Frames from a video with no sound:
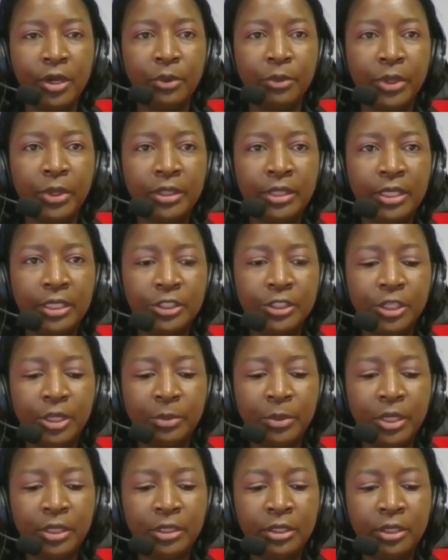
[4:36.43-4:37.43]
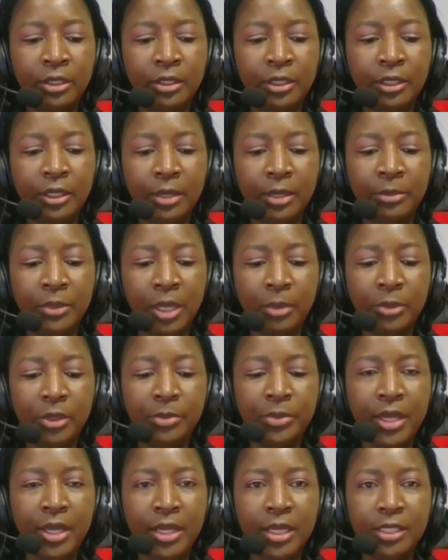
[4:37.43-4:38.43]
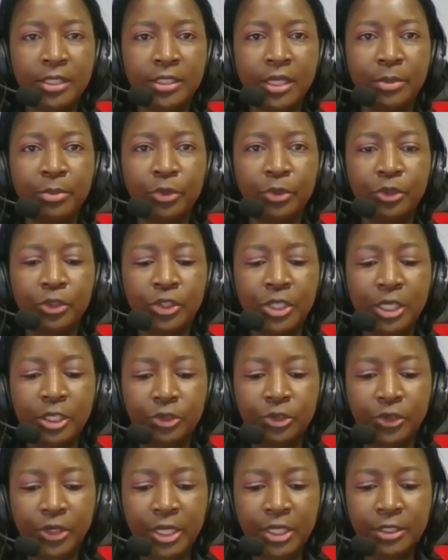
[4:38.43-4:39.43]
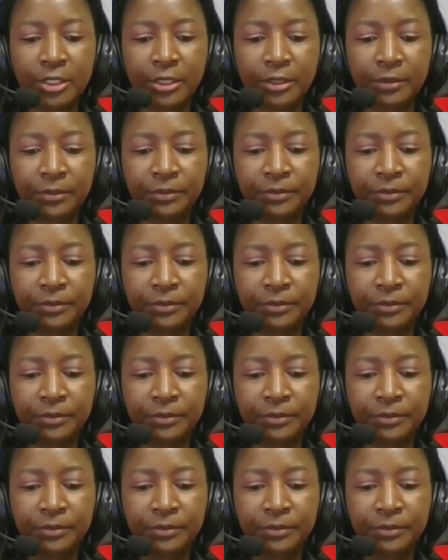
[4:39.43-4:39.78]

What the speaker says: when the German claimed Namibia as a protectorate.